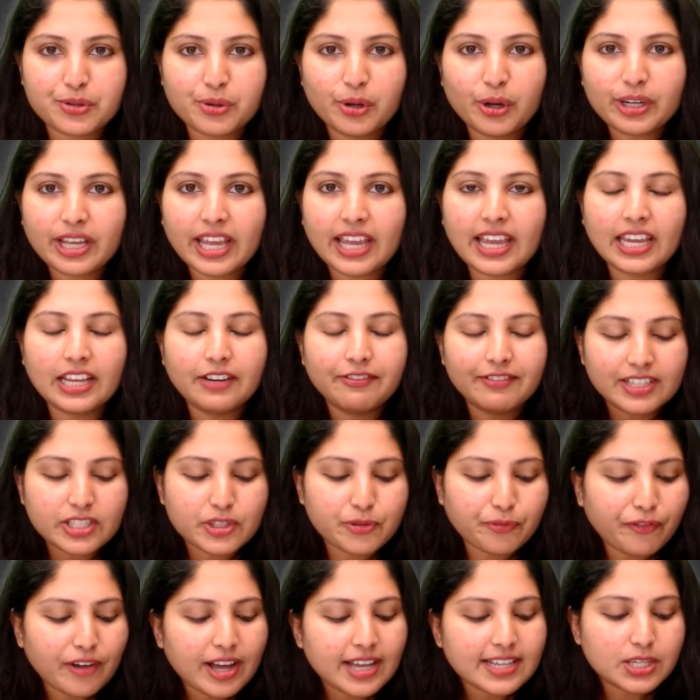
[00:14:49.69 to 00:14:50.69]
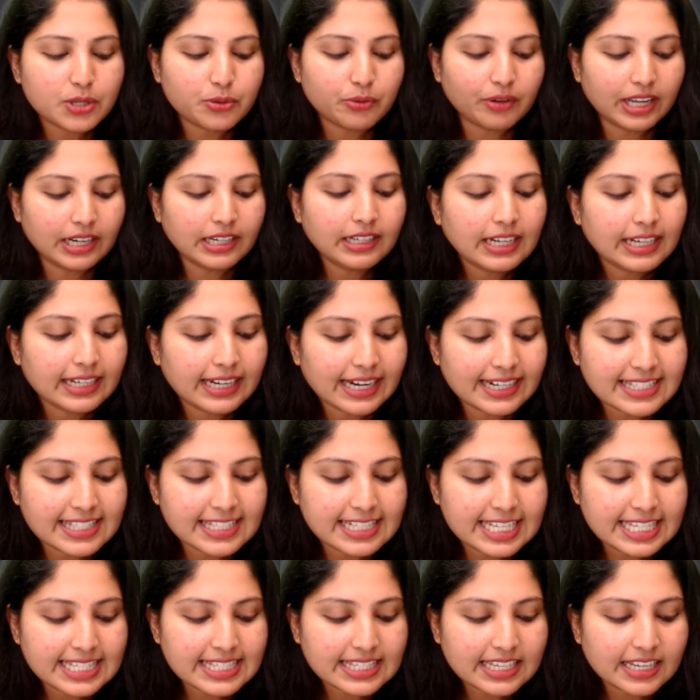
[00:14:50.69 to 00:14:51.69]
Okay, in which first one, let's
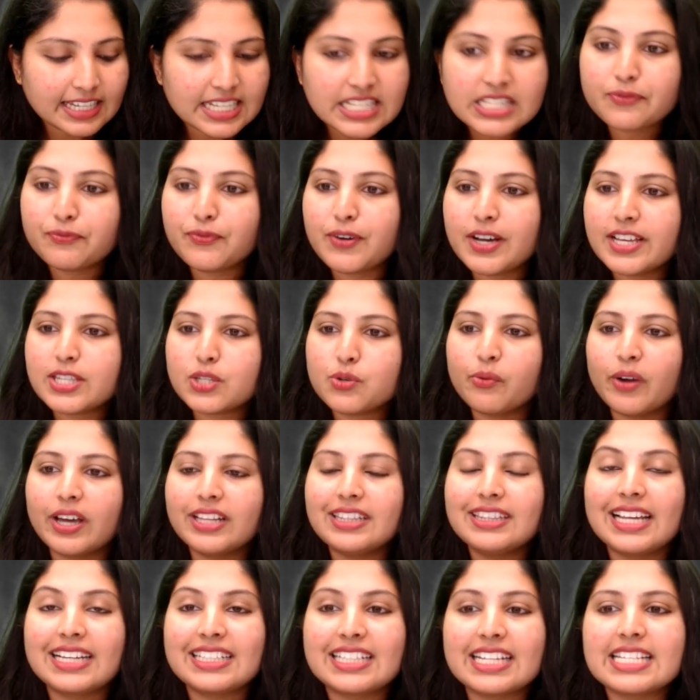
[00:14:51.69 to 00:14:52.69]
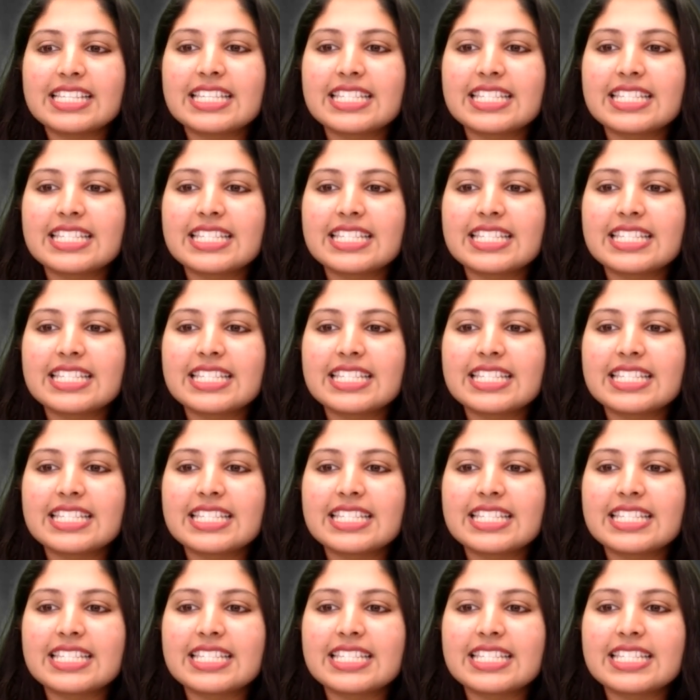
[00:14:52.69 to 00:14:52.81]
discuss first one, that is